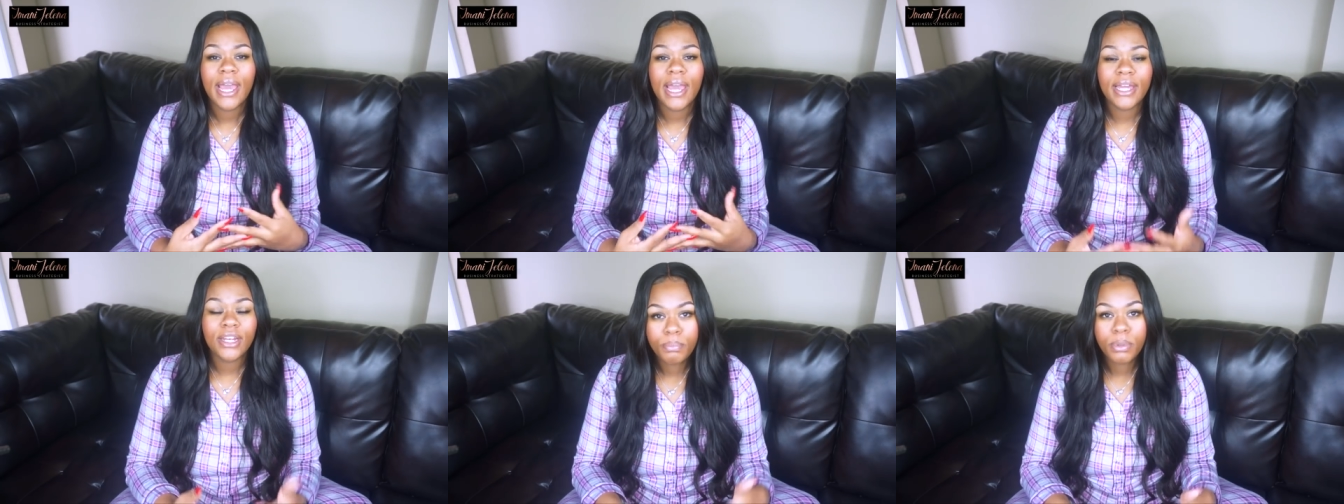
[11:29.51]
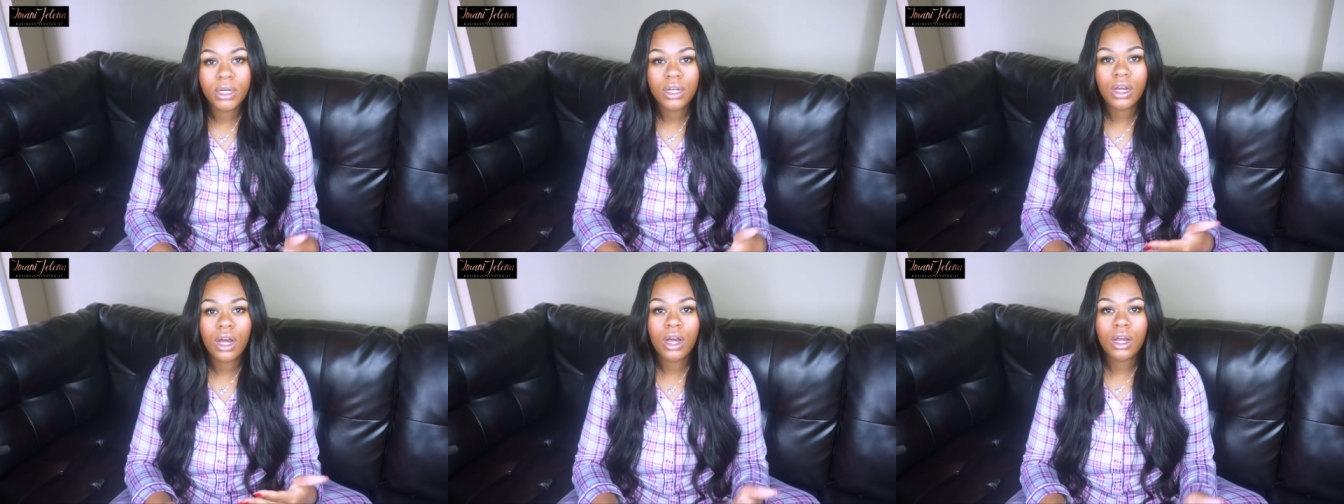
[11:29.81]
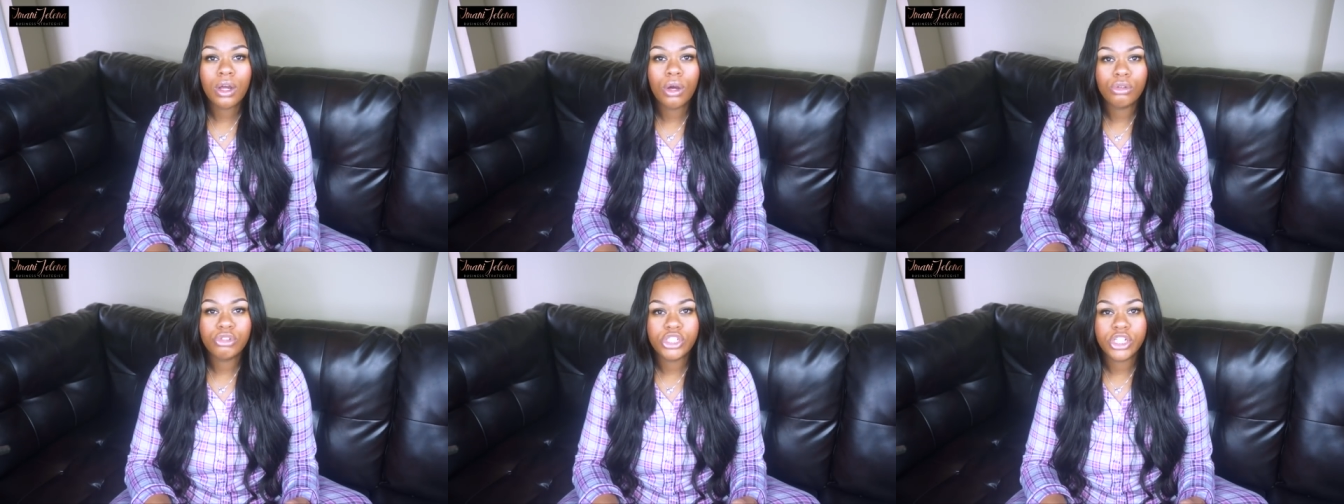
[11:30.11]
and book
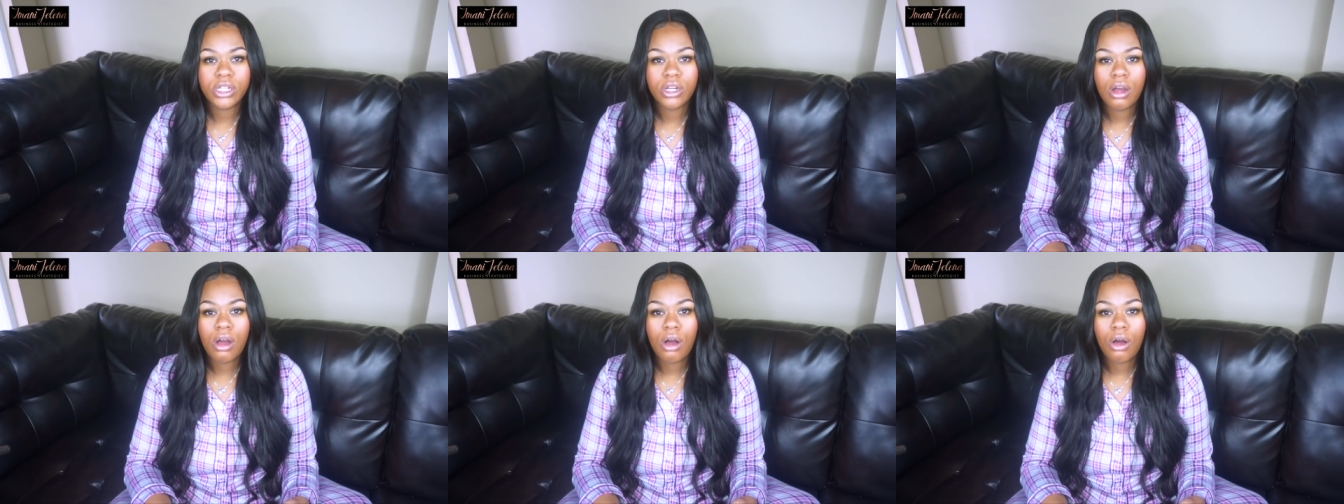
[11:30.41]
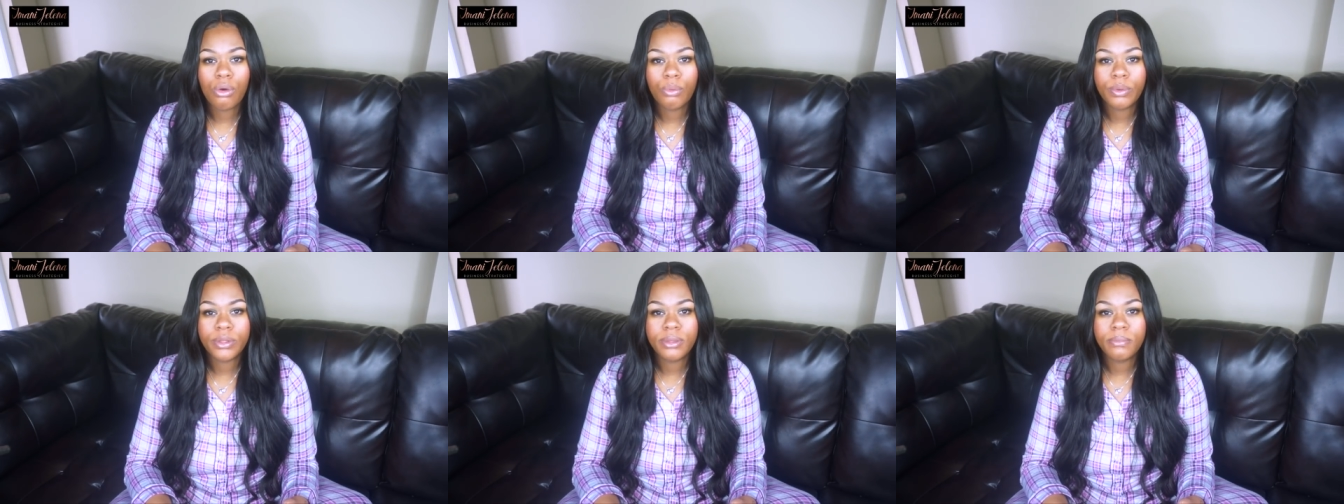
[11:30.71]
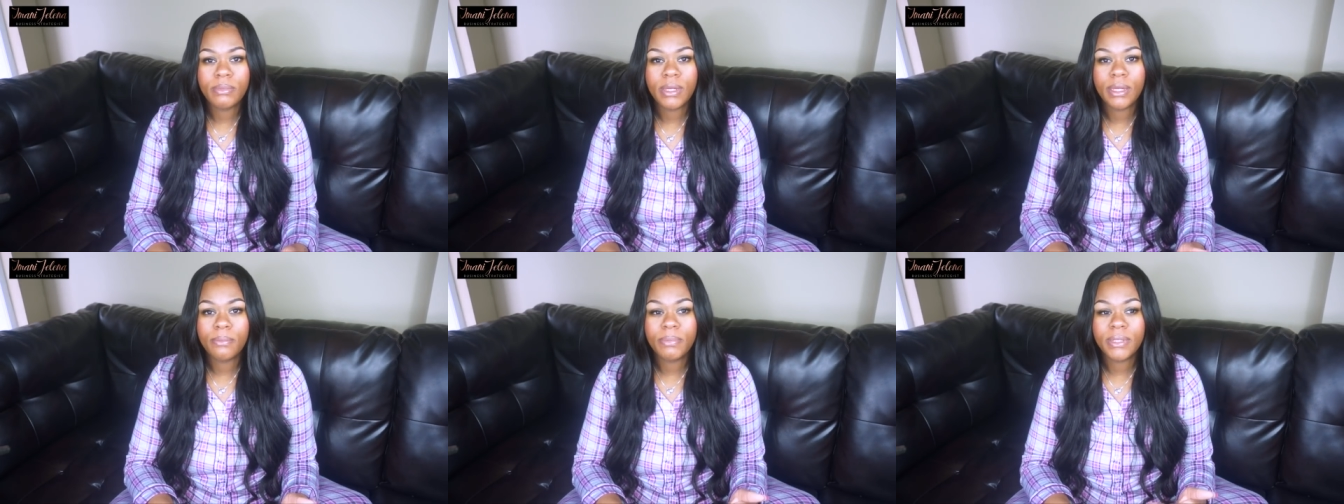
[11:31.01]
a coaching call with
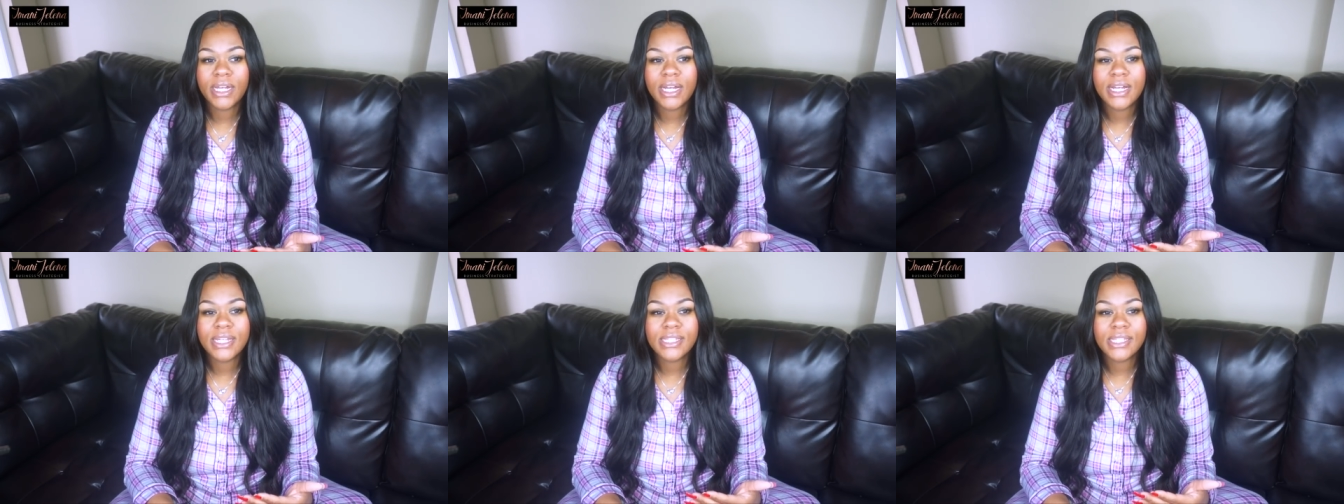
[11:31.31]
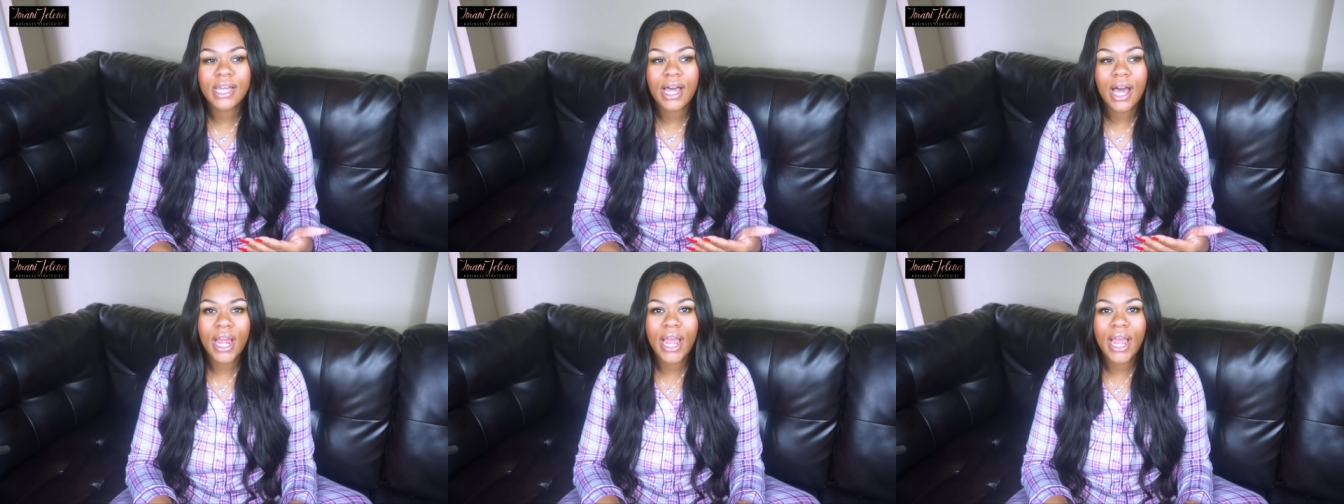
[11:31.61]
me because